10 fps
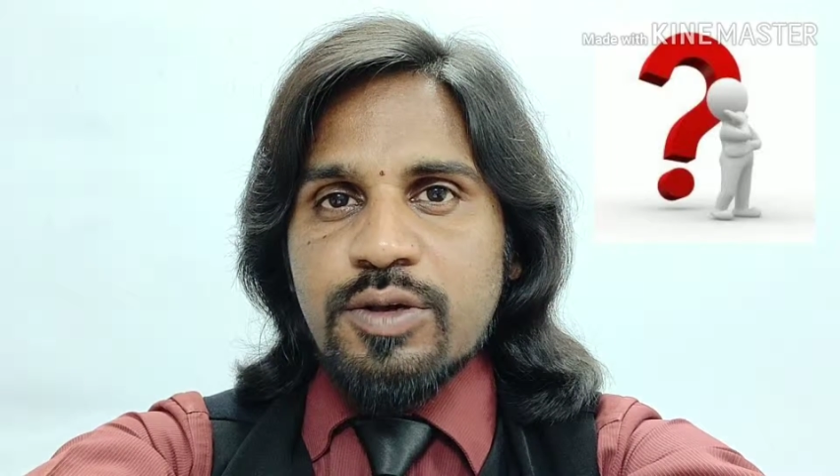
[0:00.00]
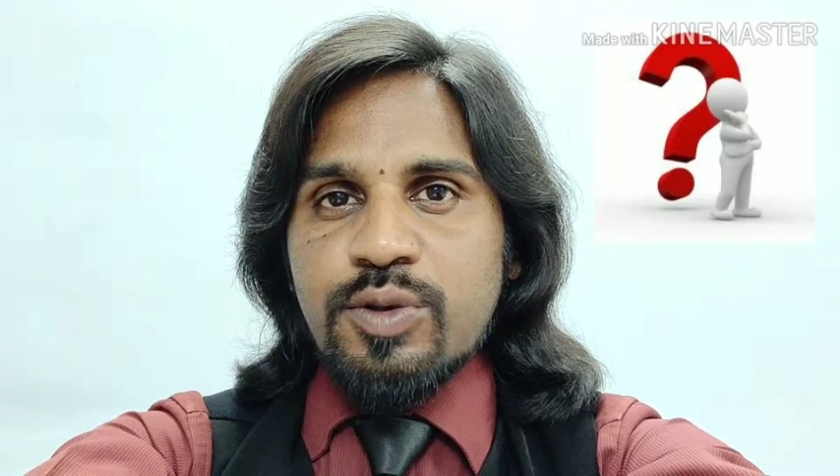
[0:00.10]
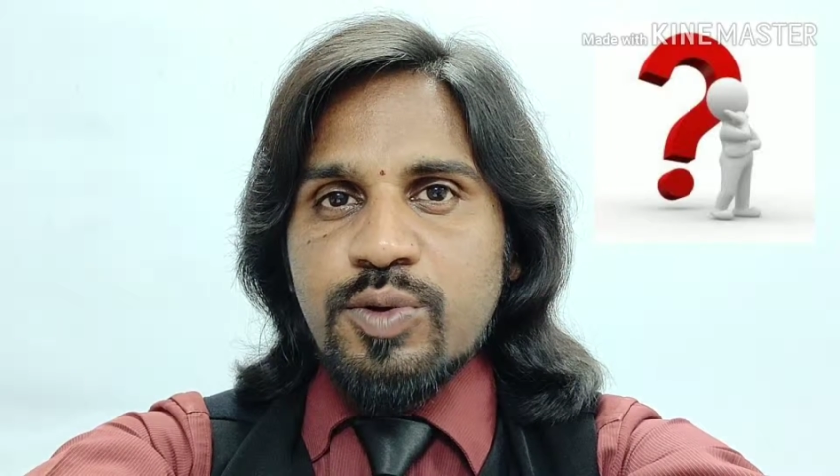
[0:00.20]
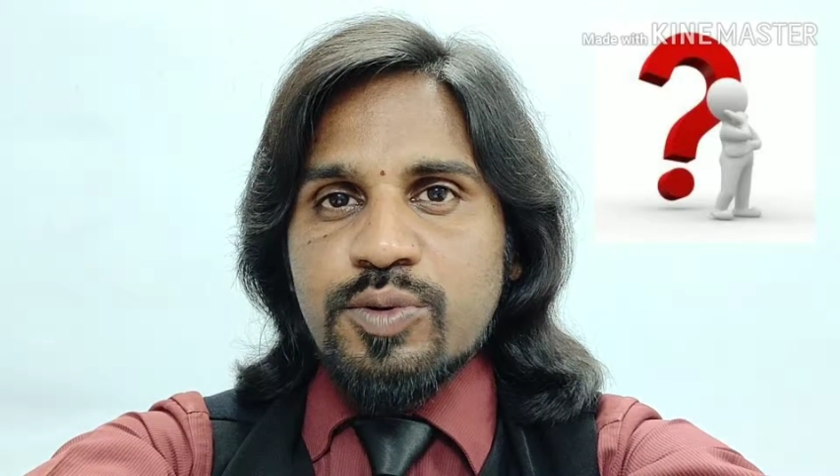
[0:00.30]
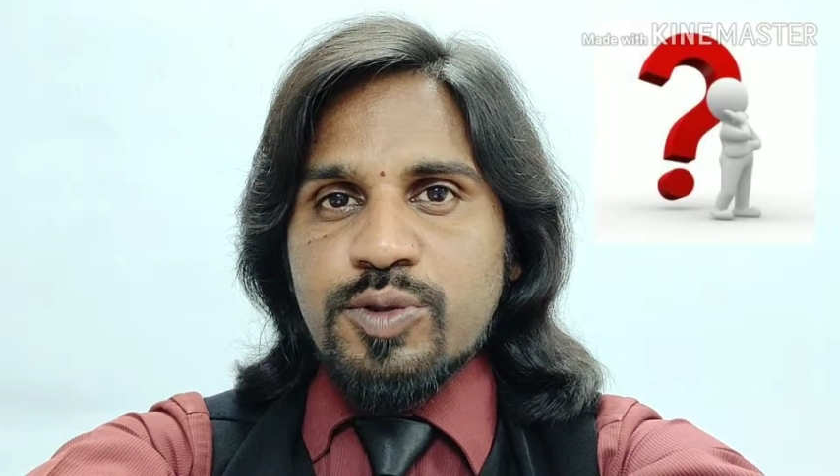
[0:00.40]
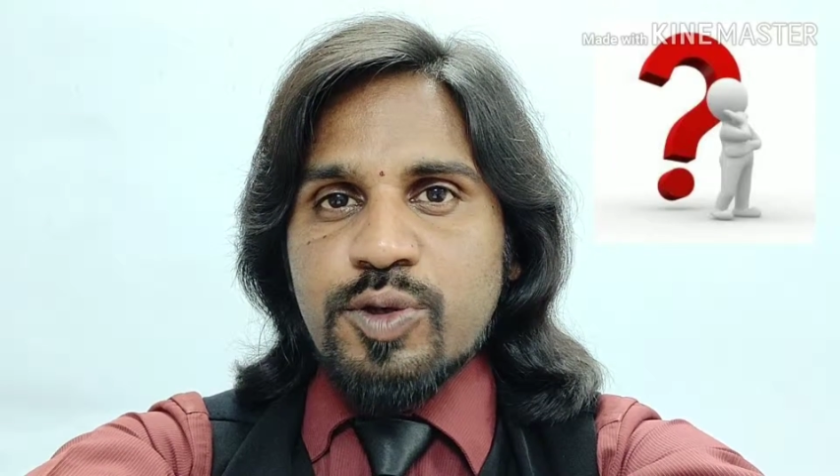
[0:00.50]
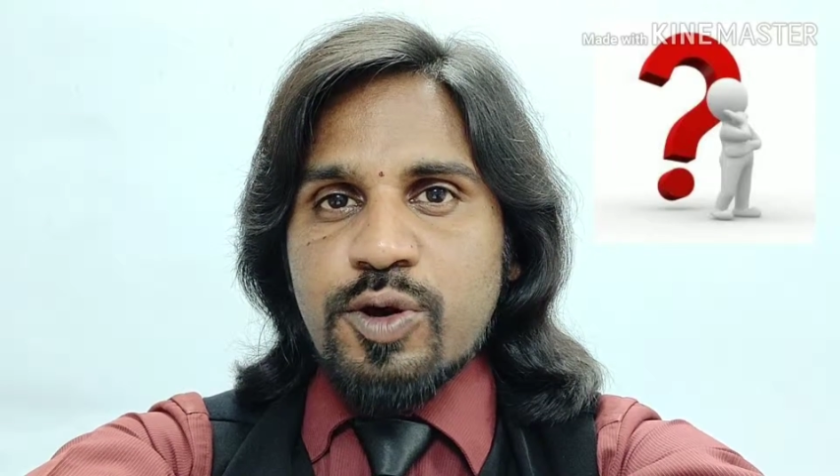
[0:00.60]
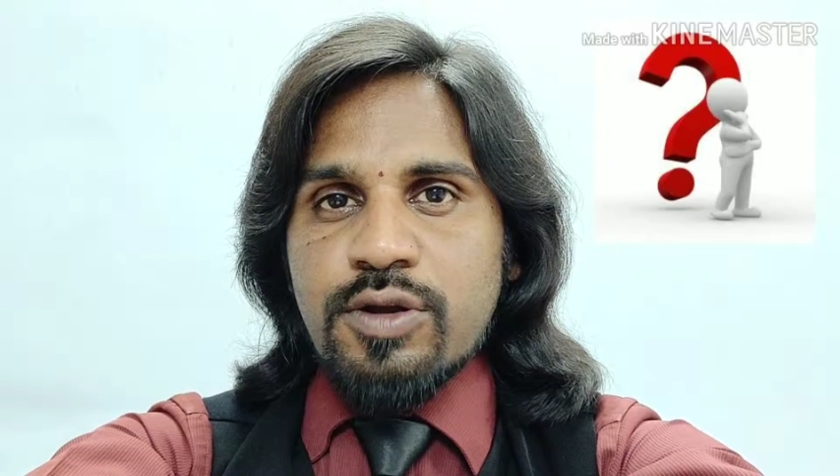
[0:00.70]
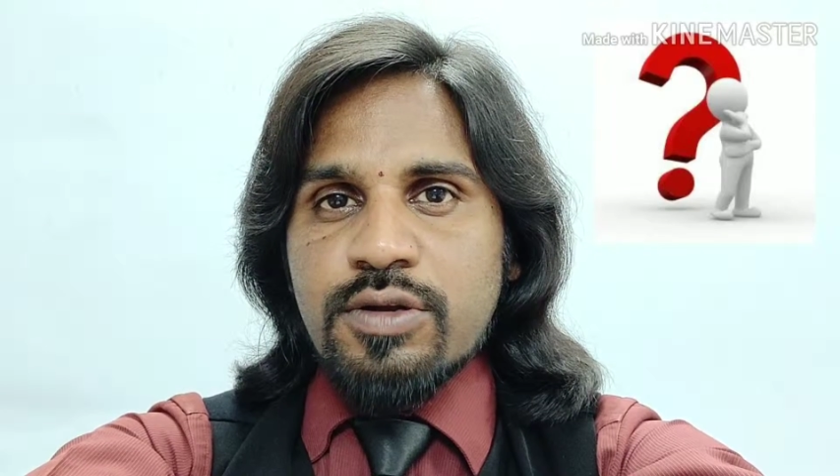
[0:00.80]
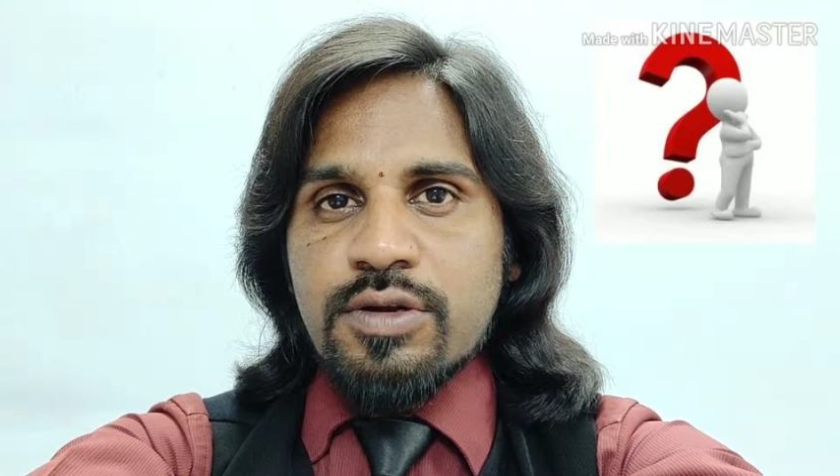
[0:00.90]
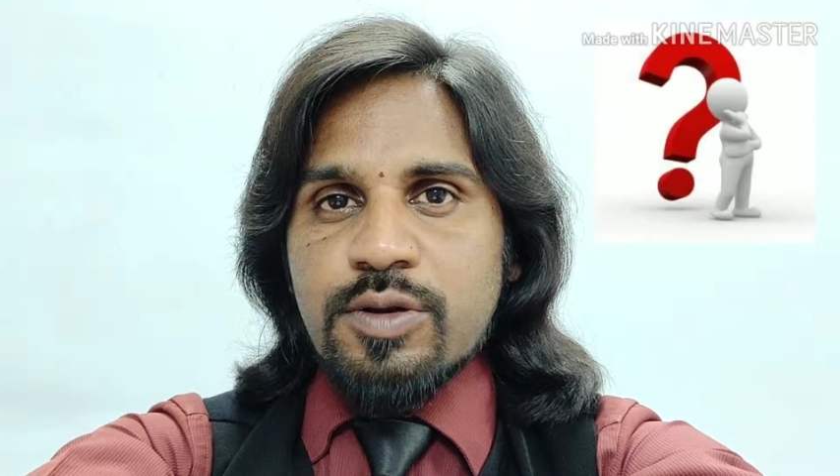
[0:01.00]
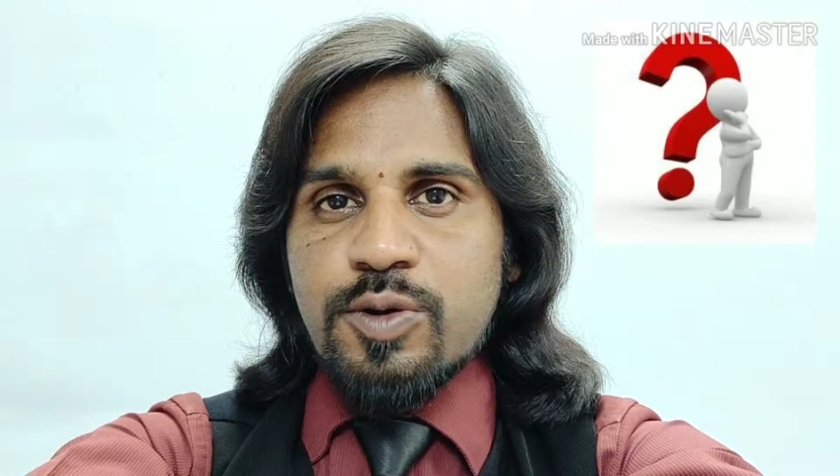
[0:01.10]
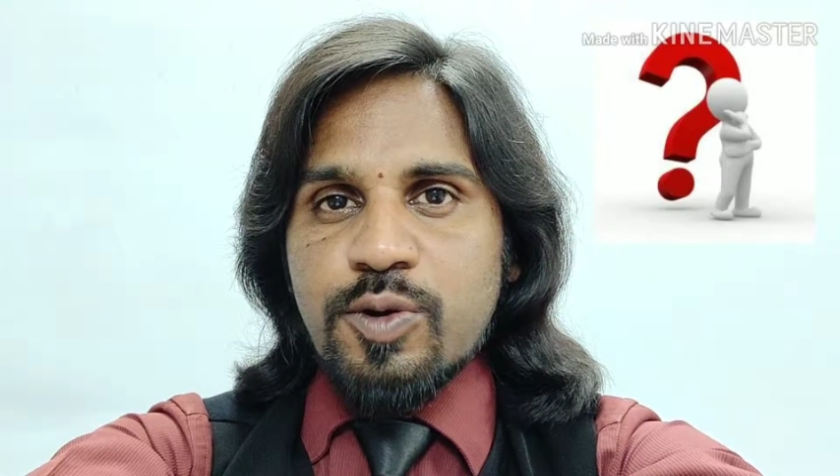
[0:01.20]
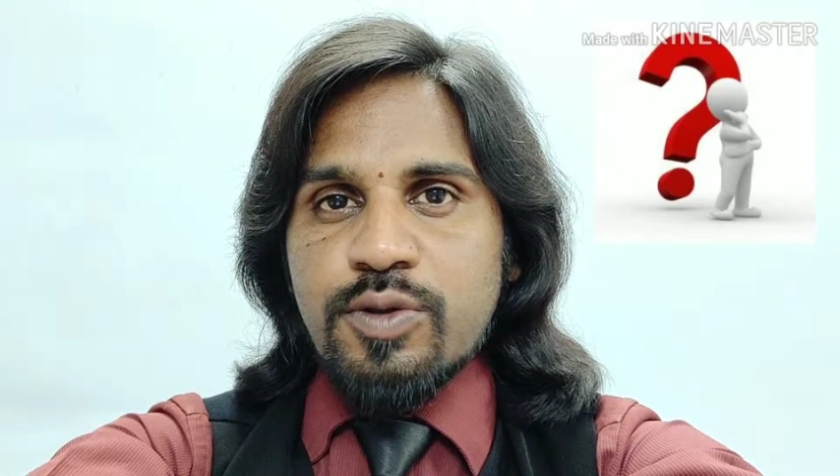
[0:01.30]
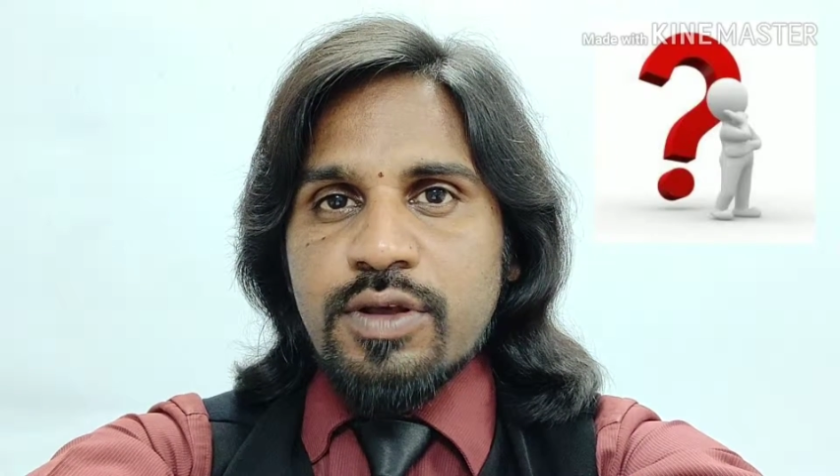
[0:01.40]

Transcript: you do not know